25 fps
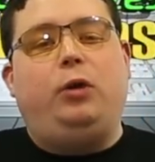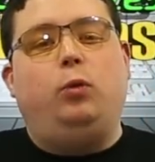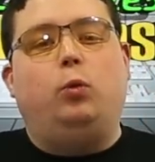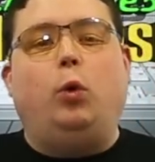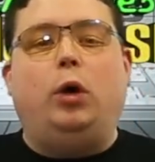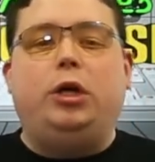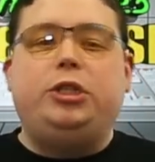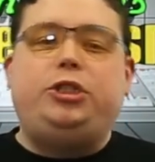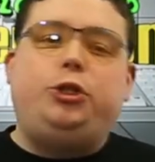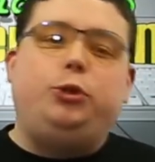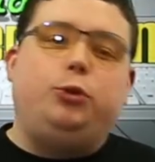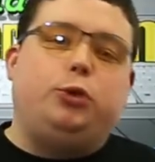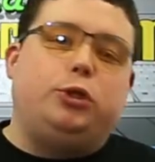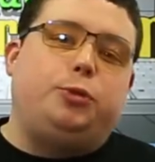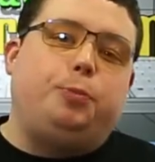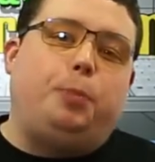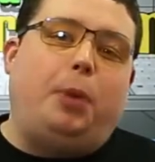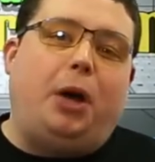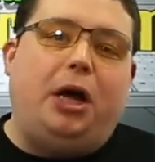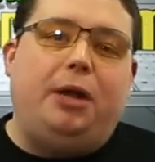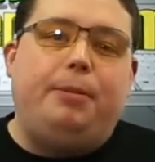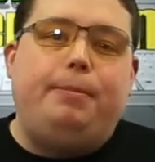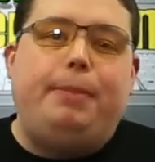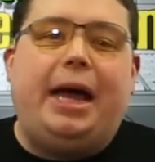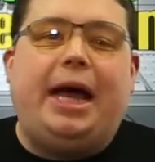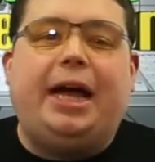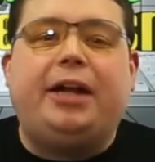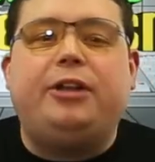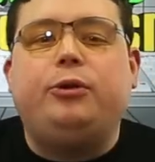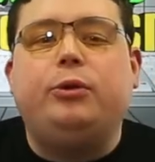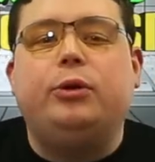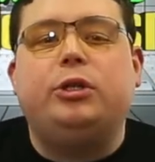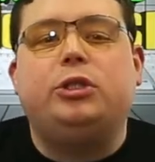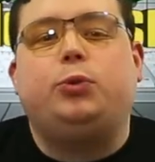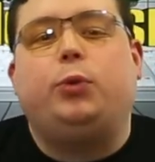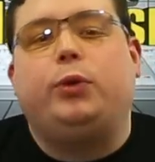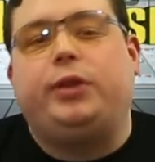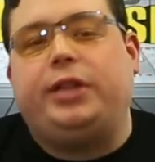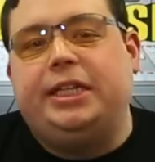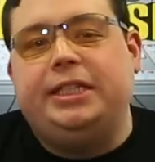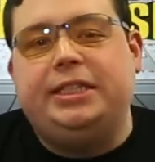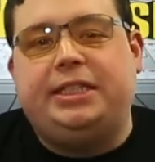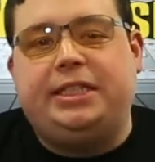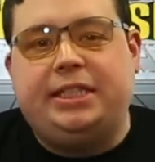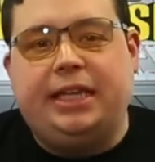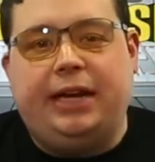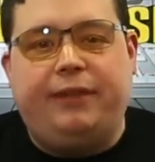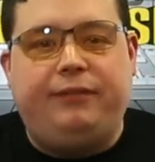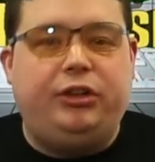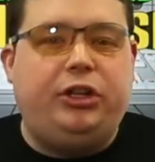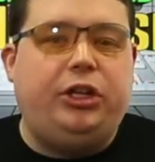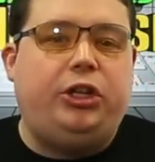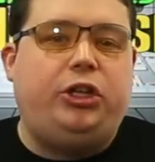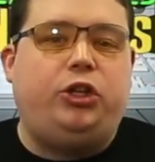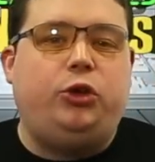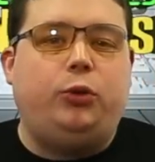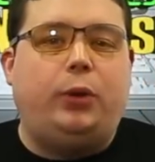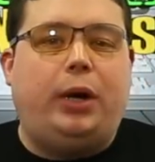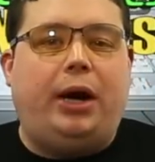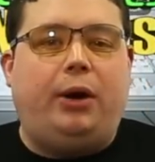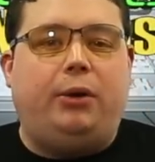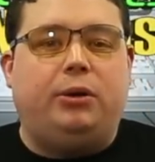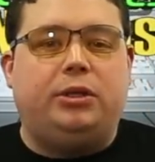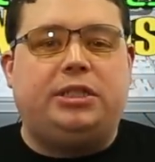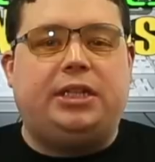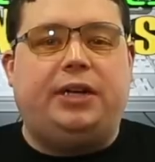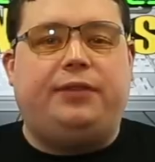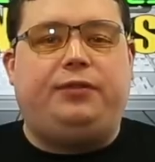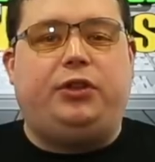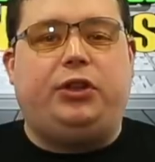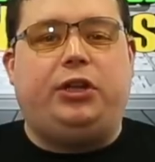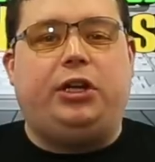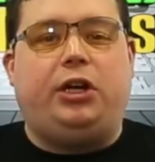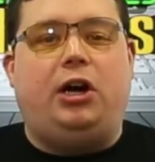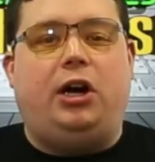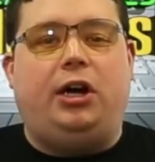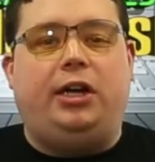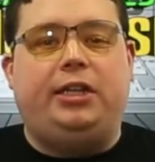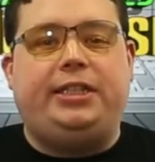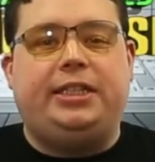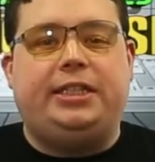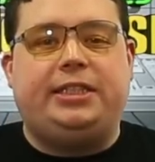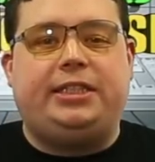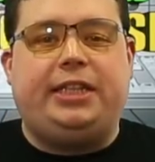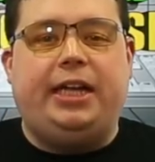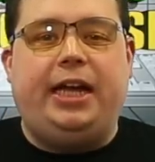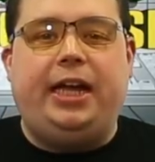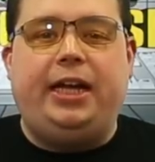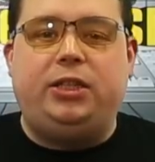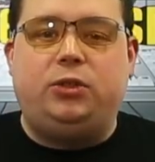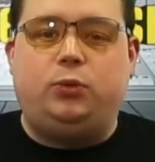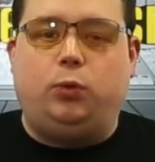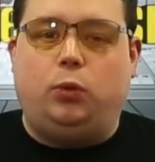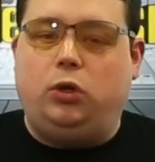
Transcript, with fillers: And once you respond back to us within 72 hours after the contest ends,